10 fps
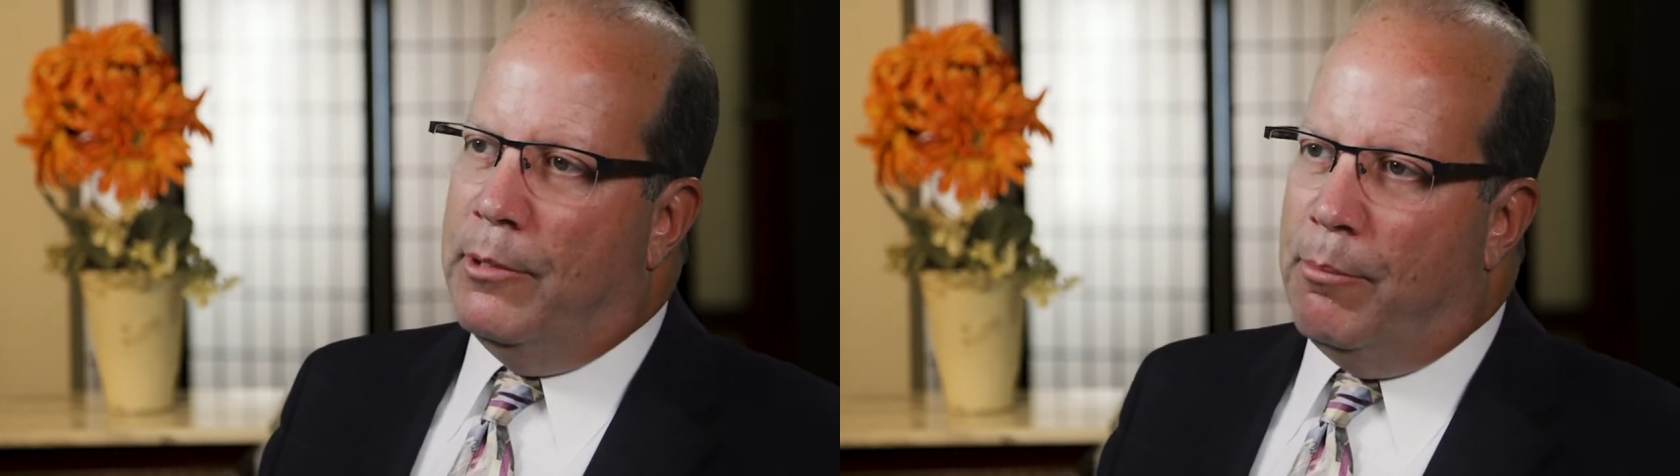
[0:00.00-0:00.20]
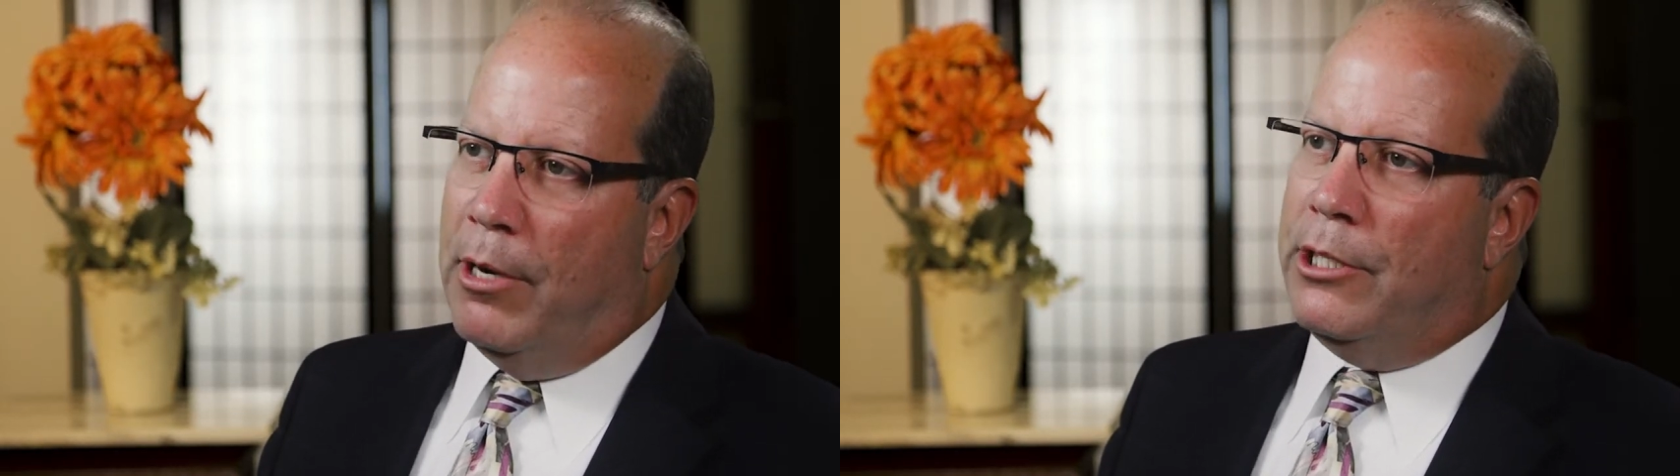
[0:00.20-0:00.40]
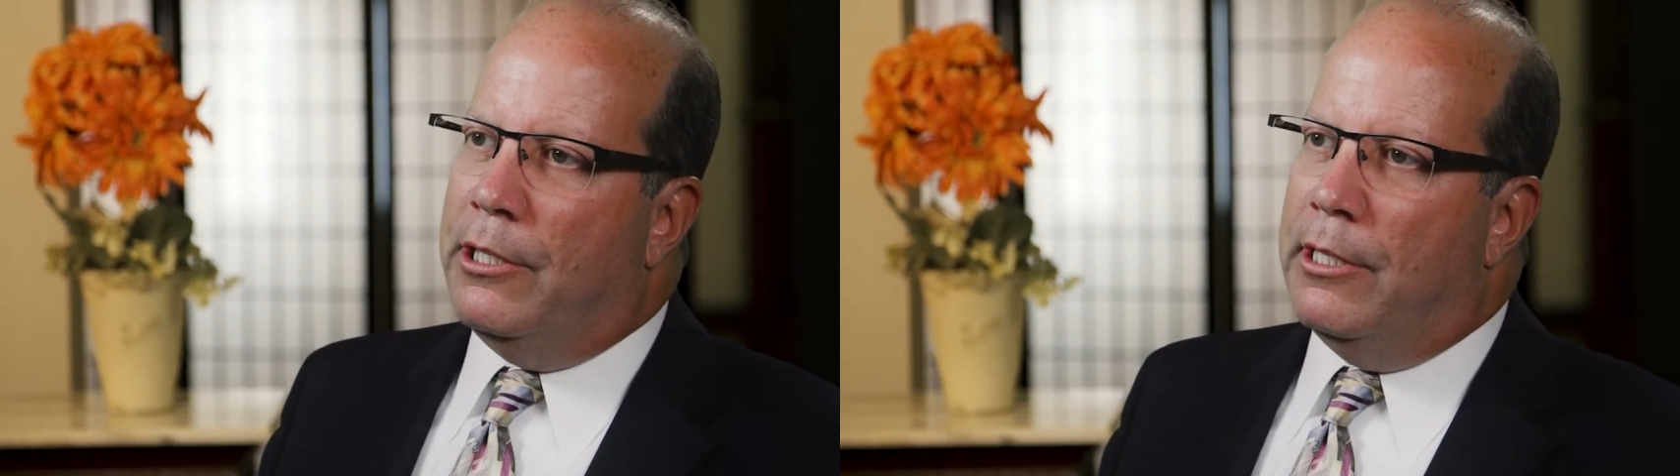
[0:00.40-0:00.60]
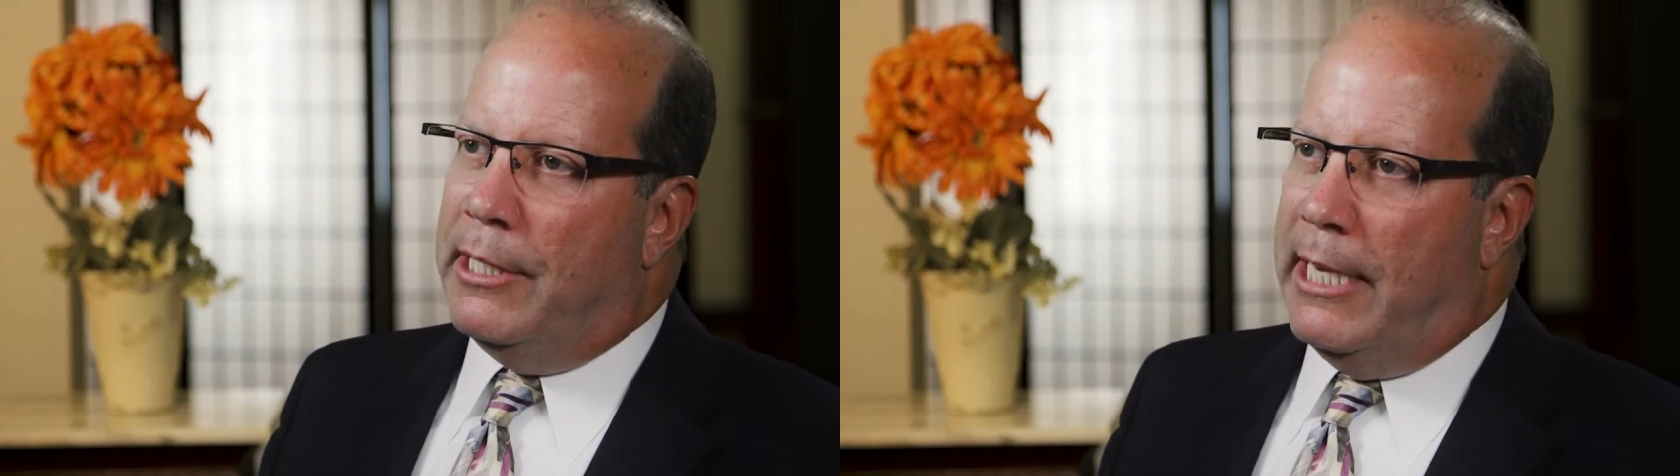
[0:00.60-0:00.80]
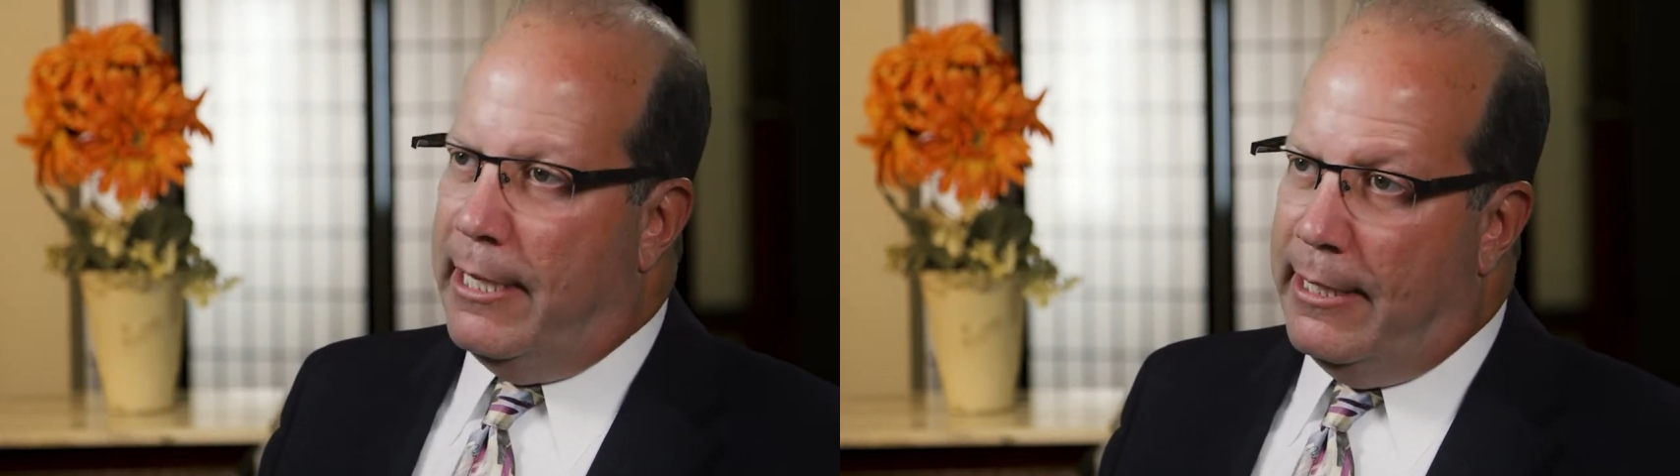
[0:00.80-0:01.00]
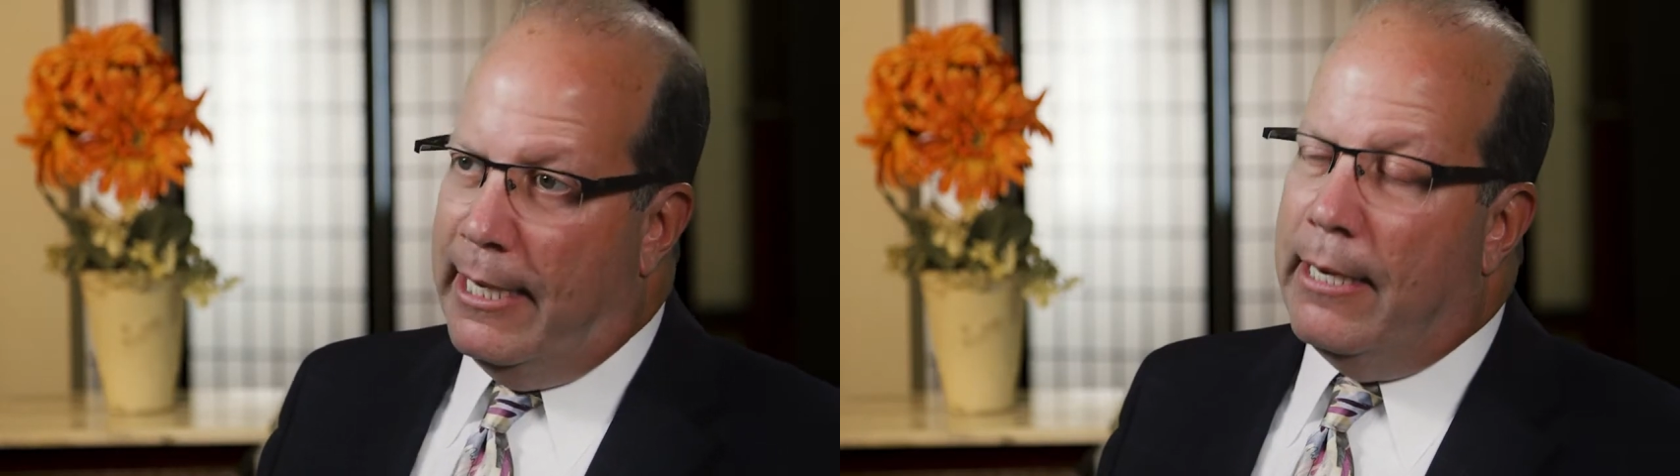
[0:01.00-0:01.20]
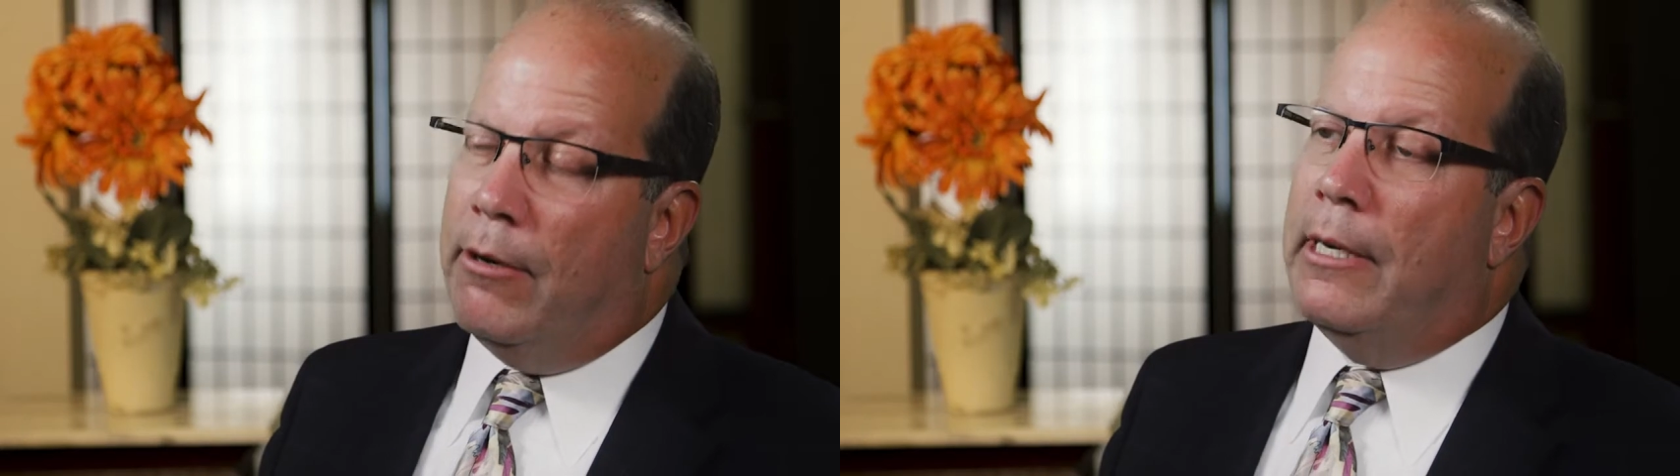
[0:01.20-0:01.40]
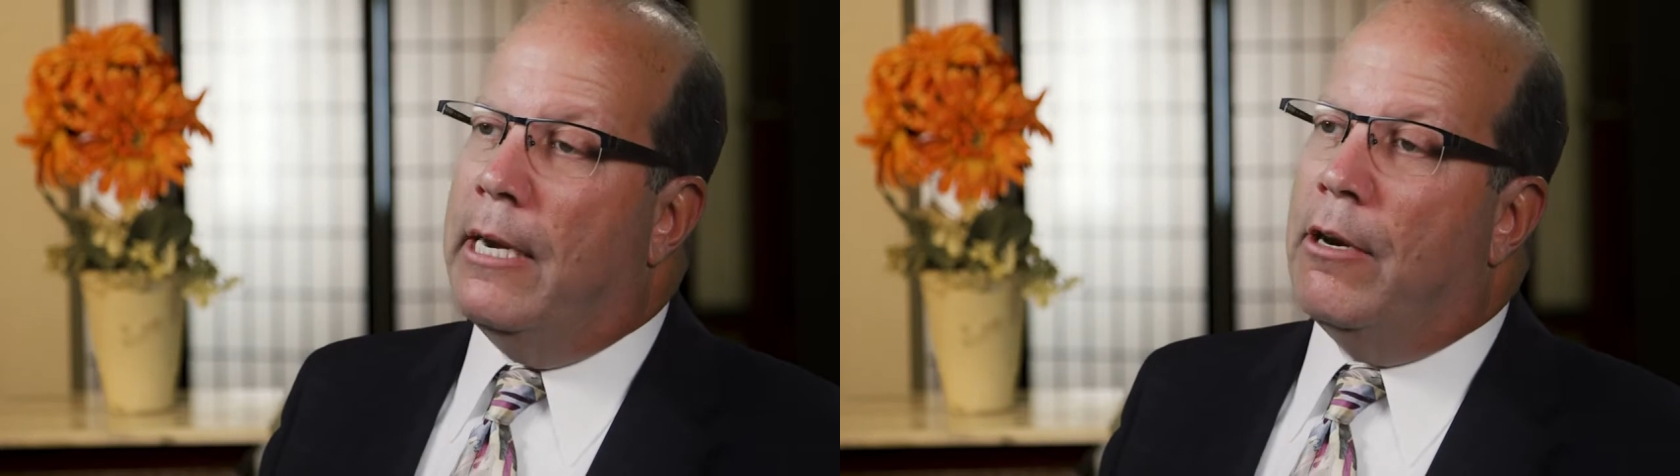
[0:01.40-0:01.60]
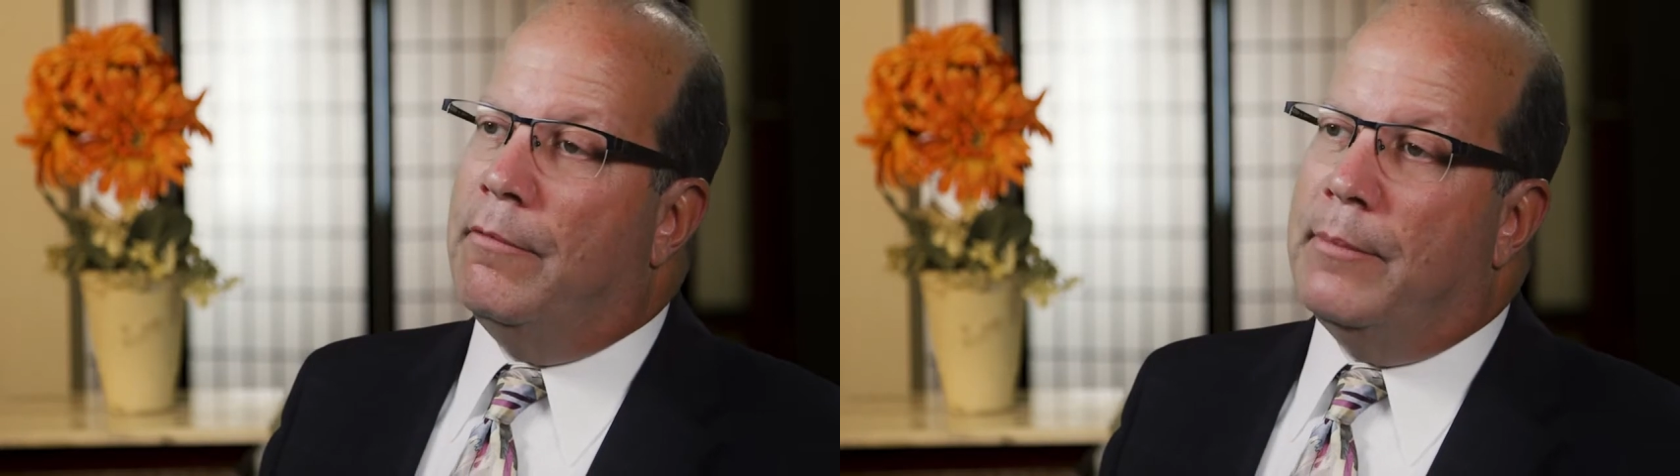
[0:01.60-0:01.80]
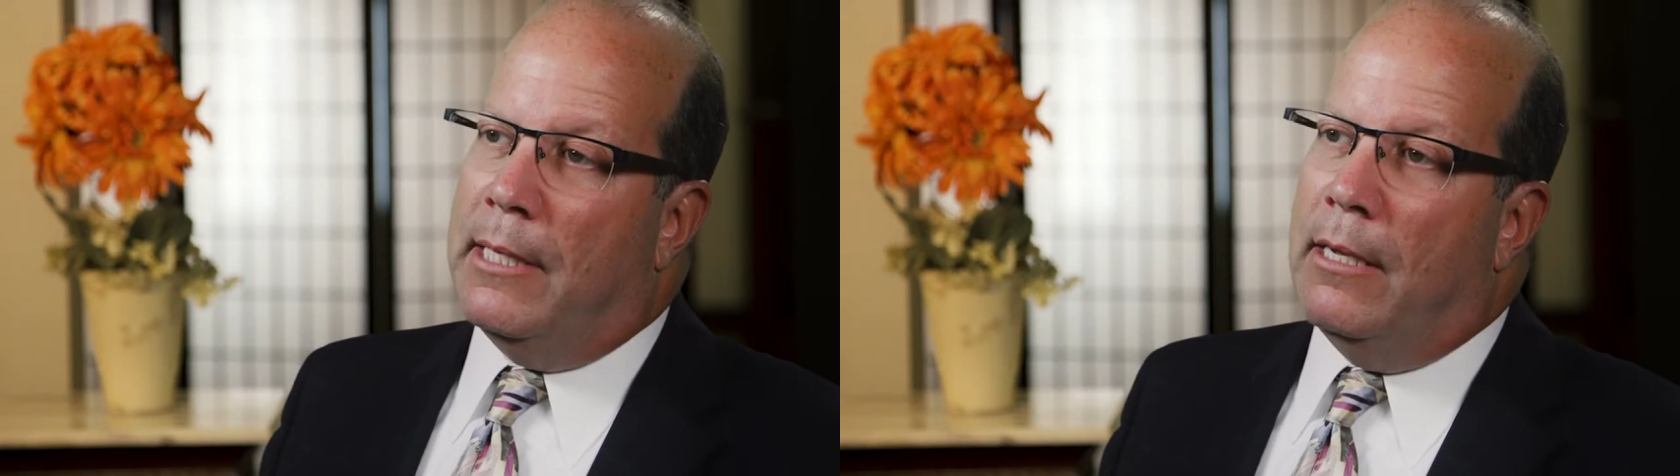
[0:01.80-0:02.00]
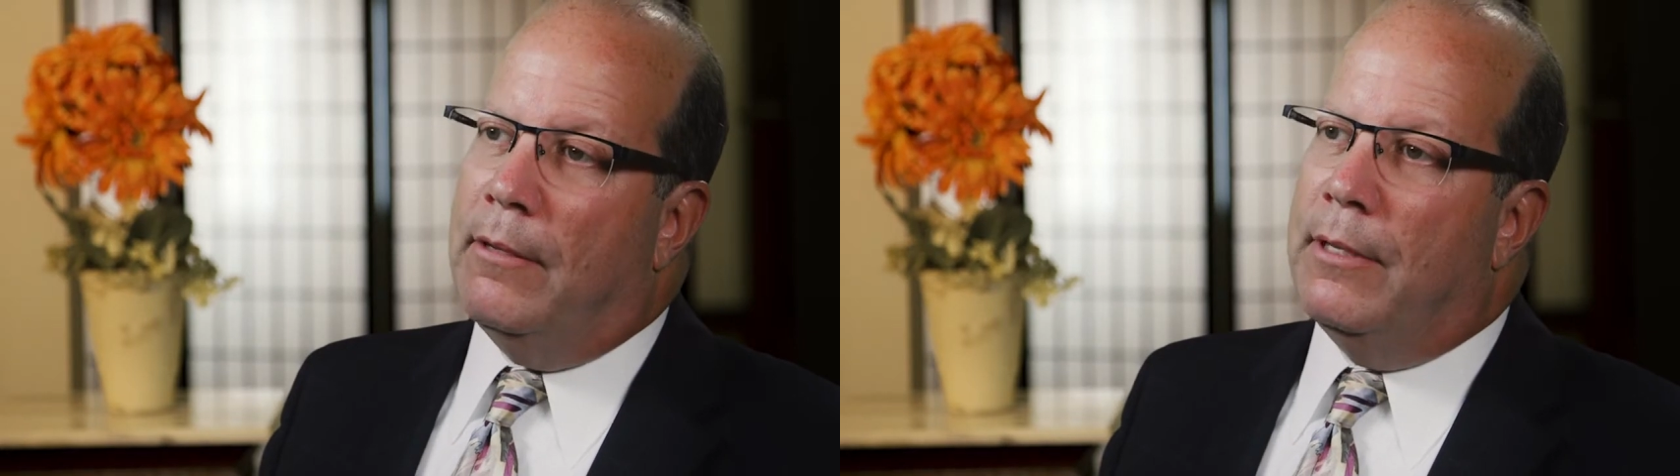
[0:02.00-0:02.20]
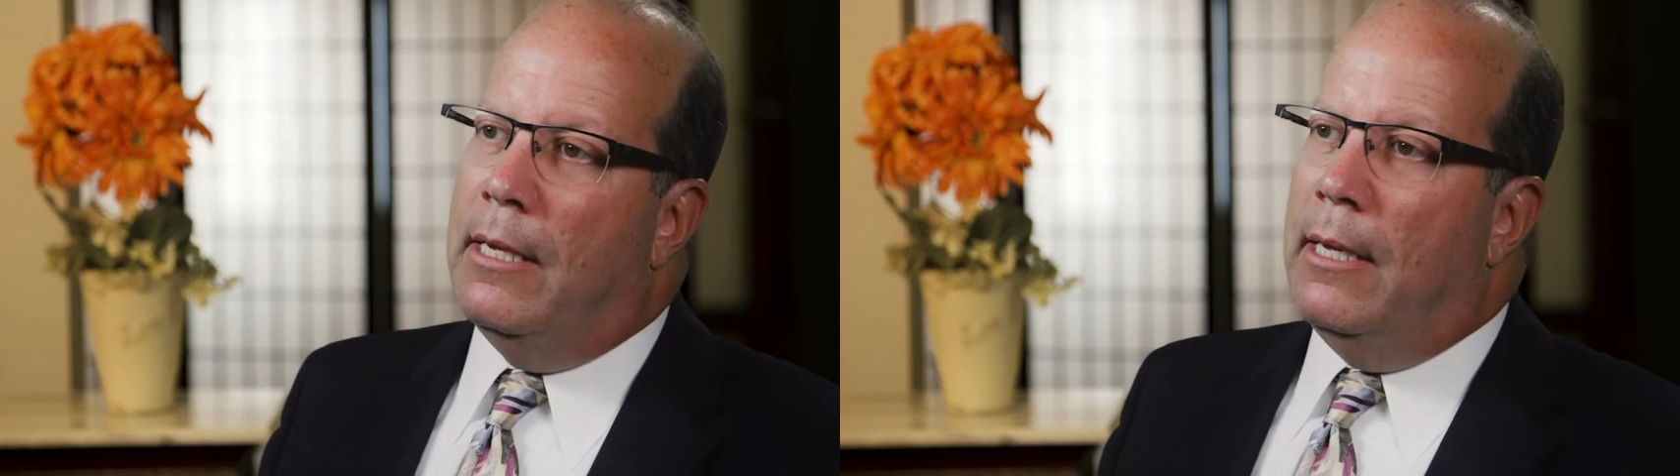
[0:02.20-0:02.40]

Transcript: depression because he hadn't taken care of himself.